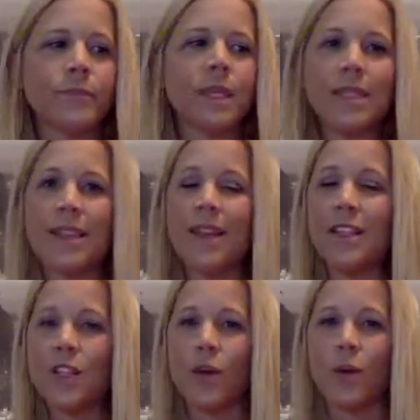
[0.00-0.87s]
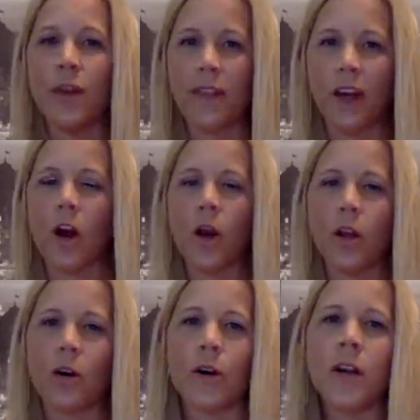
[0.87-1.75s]
send this to her and then call
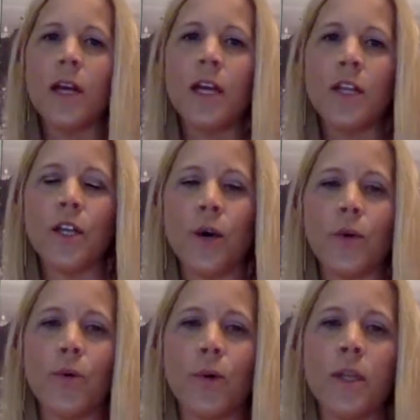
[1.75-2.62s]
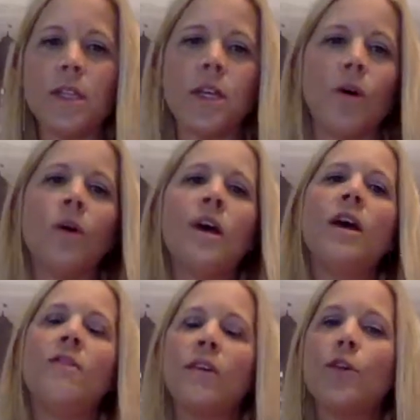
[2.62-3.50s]
her to go through it. So
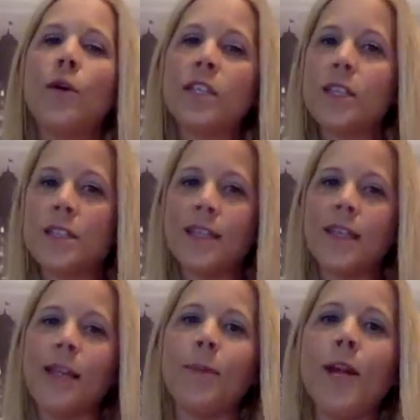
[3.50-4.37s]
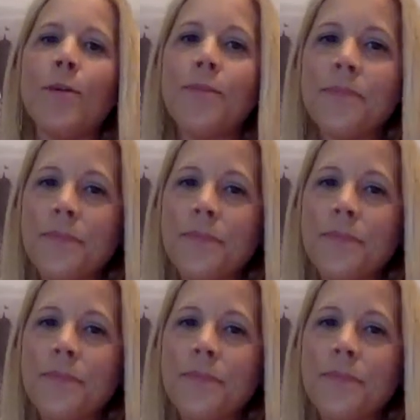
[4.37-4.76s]
if you have any questions, let me know.